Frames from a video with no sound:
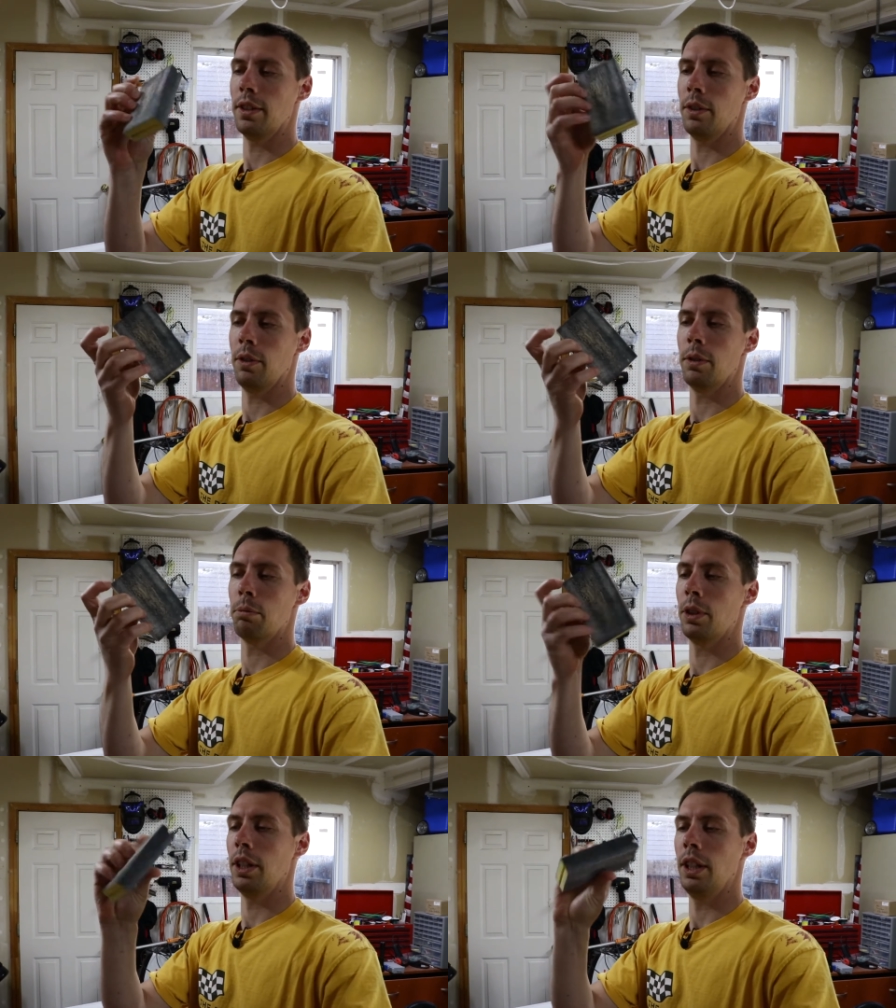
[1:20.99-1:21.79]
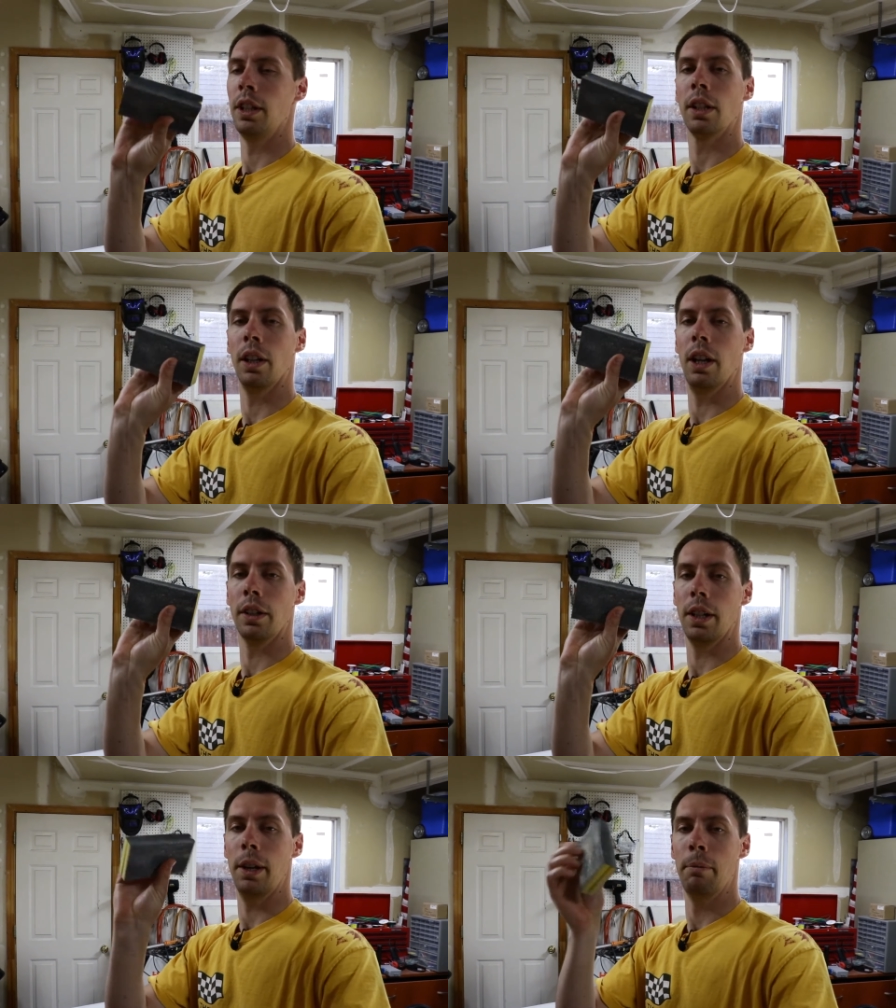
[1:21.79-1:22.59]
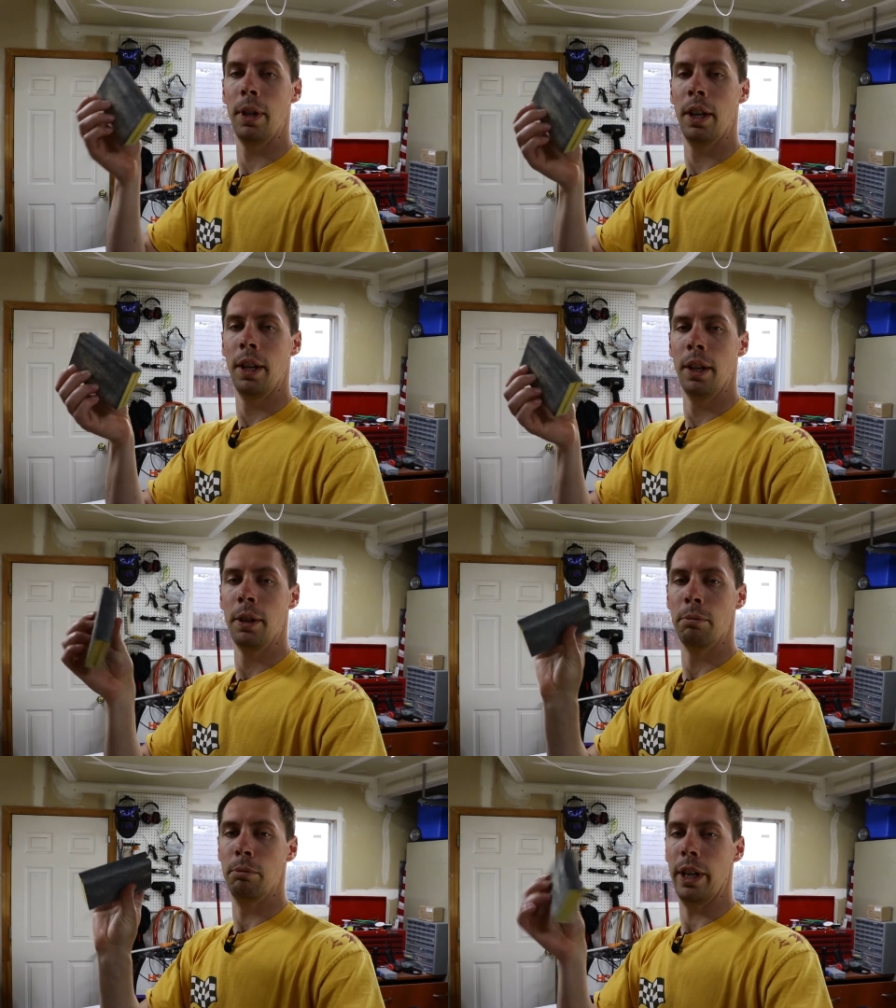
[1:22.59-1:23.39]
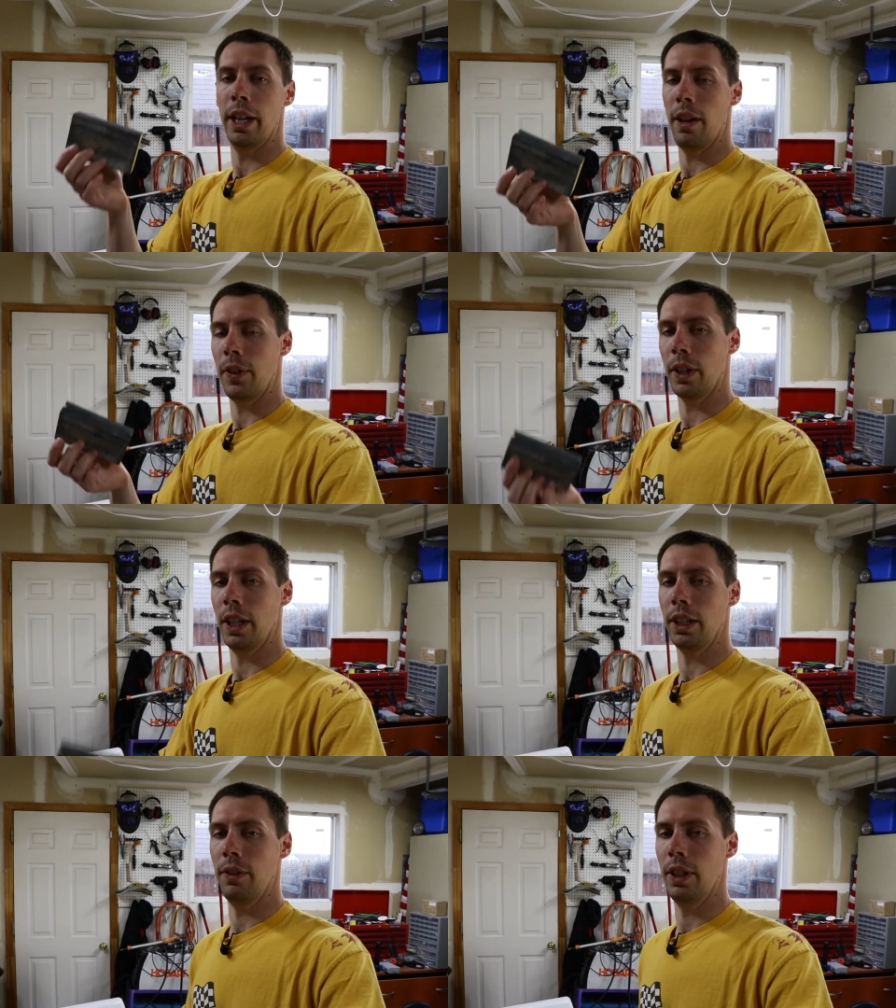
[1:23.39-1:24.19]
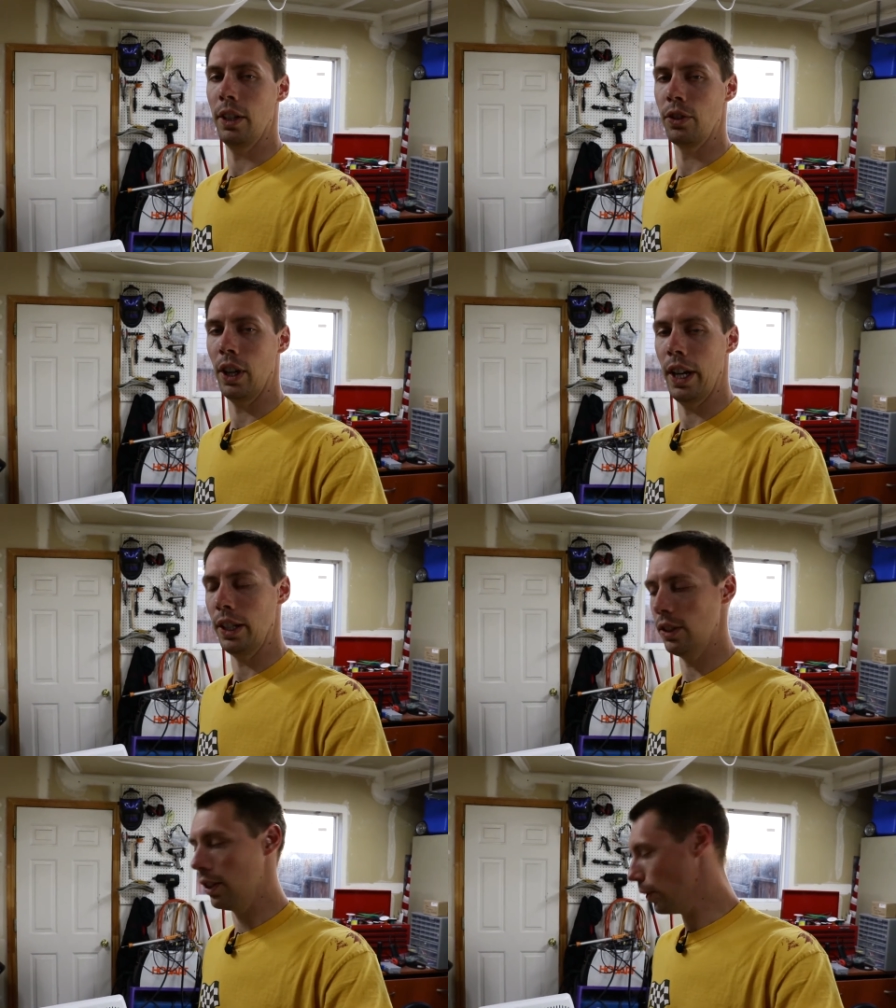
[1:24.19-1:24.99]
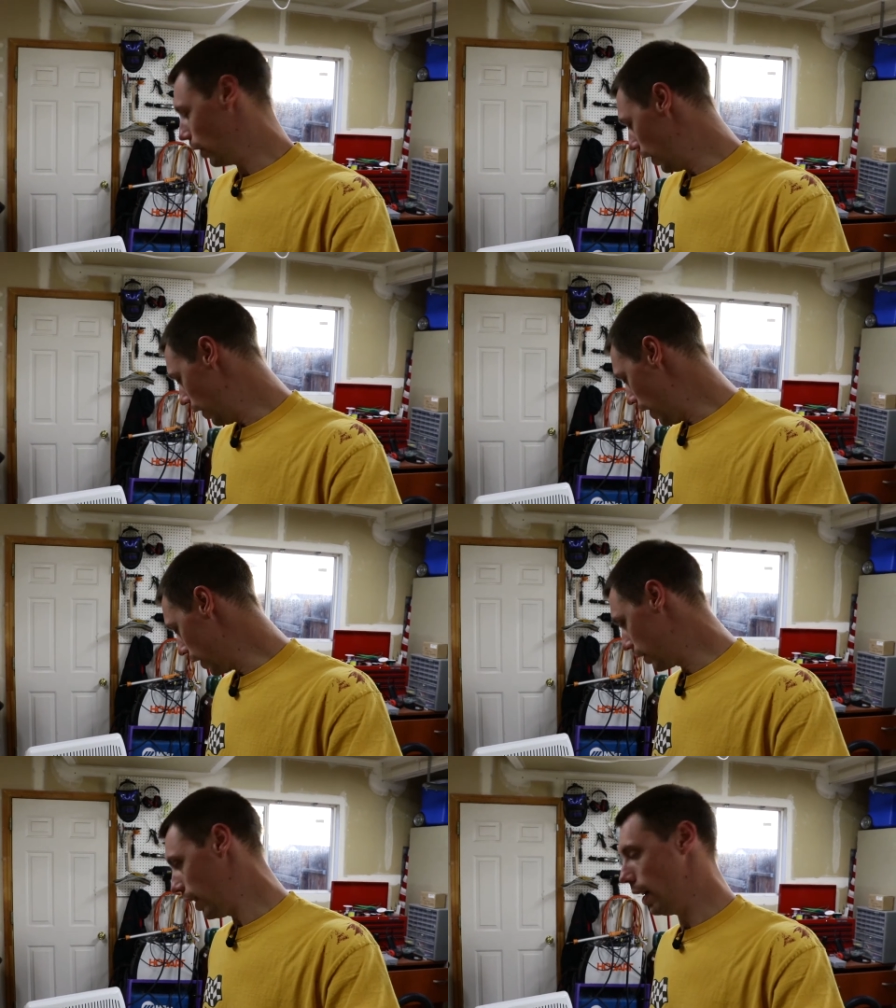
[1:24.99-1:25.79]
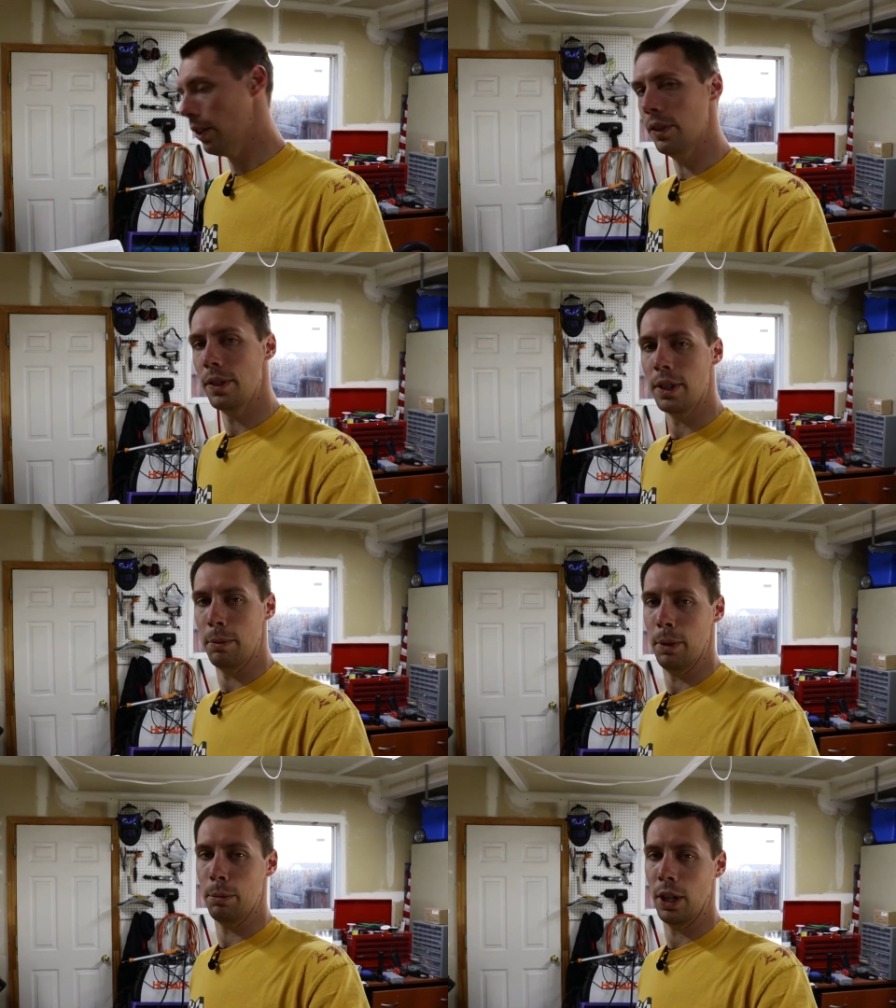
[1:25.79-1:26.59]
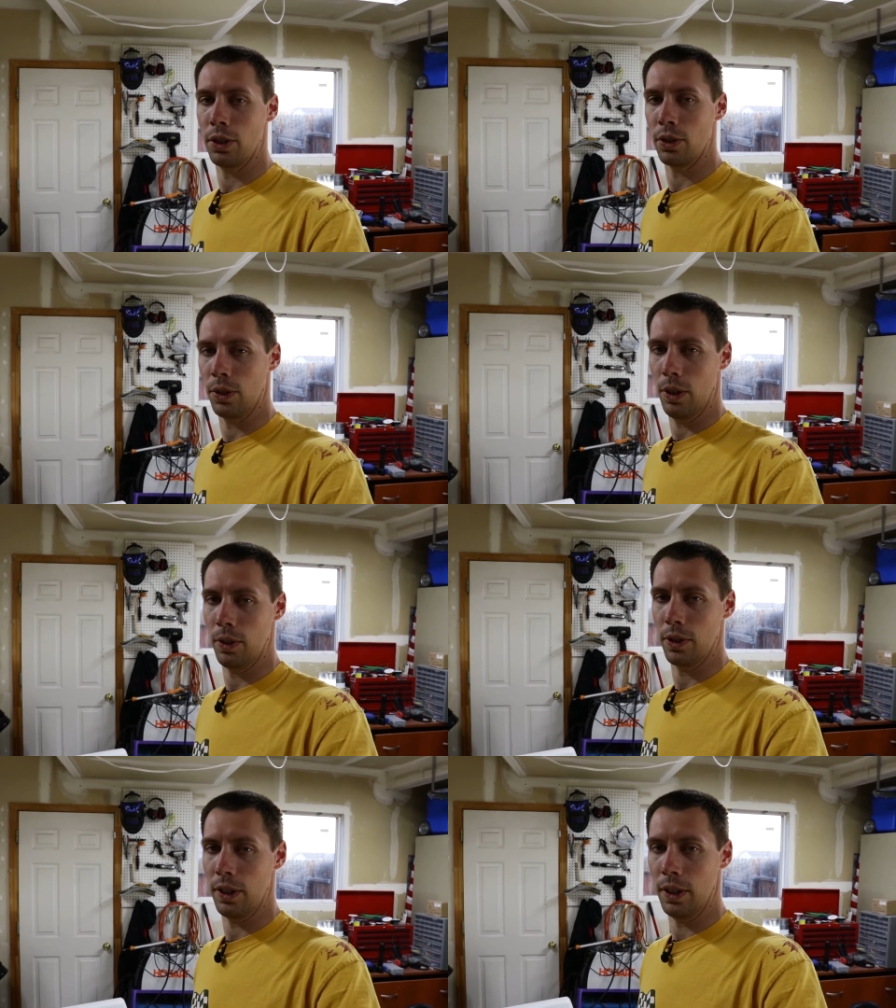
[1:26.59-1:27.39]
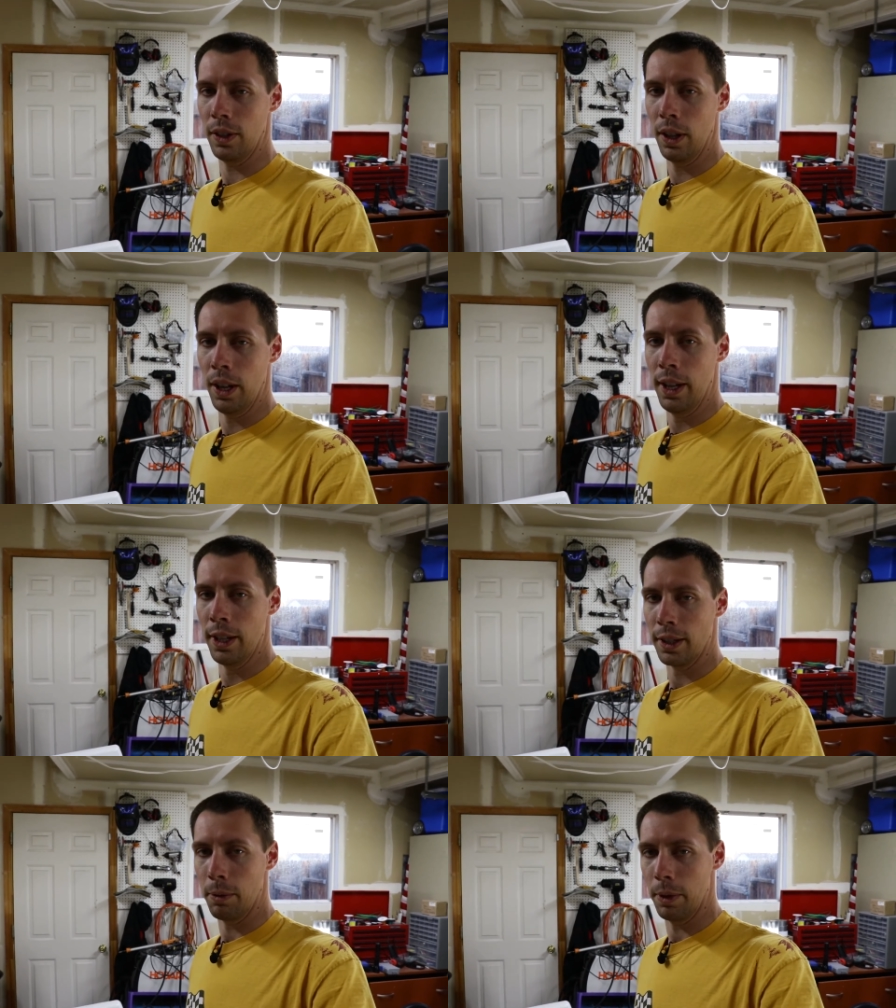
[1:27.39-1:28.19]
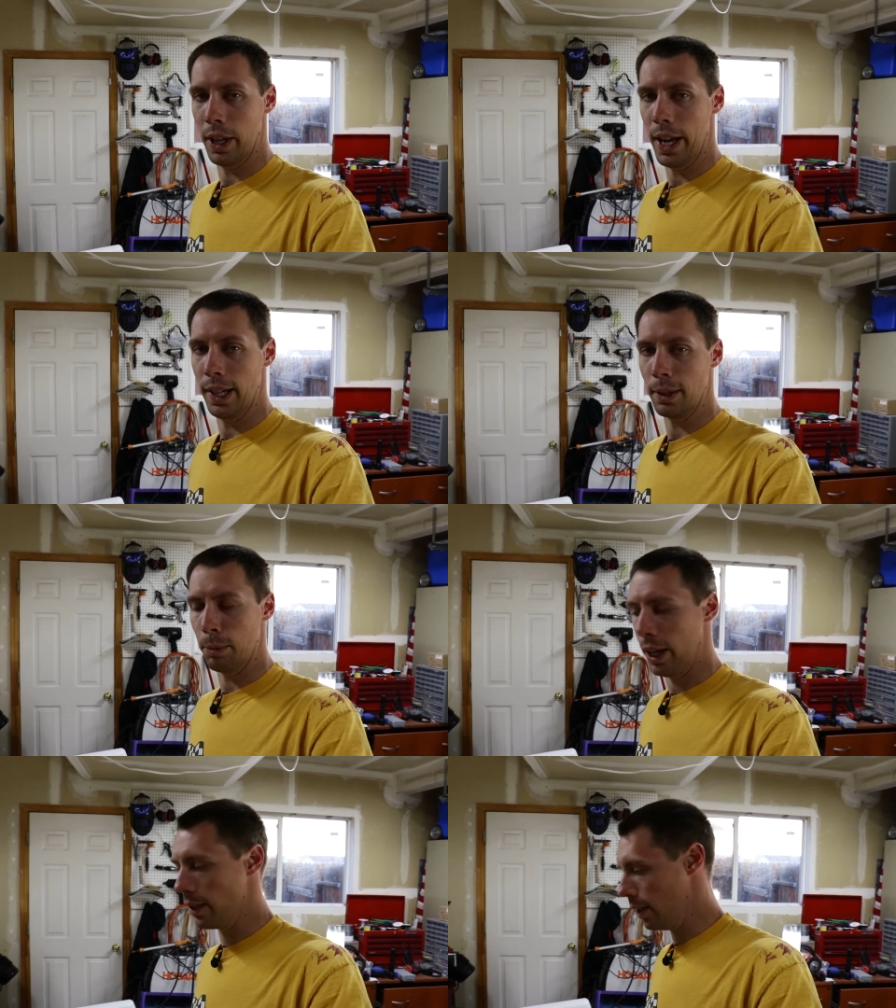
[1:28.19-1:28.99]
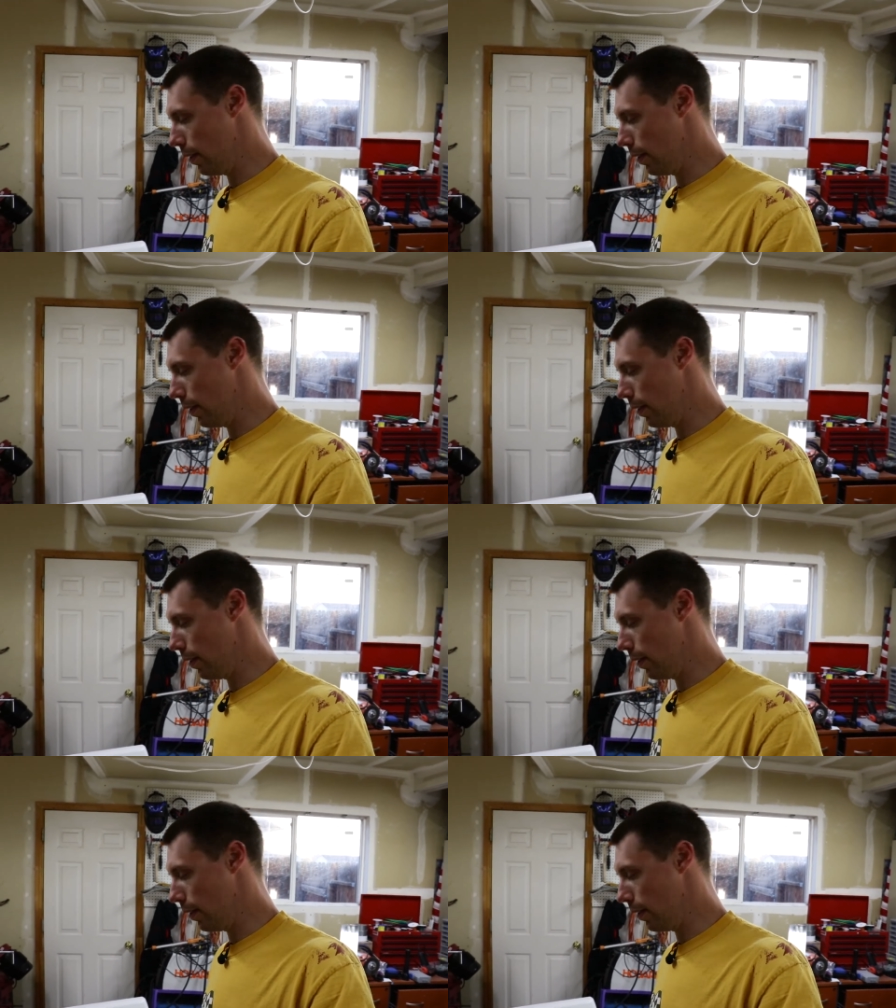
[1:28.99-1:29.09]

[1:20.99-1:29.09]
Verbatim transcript: This one's pretty clogged up, but I figured I'd give it a try just to try and knock down some of the brush strokes and some of the high spots and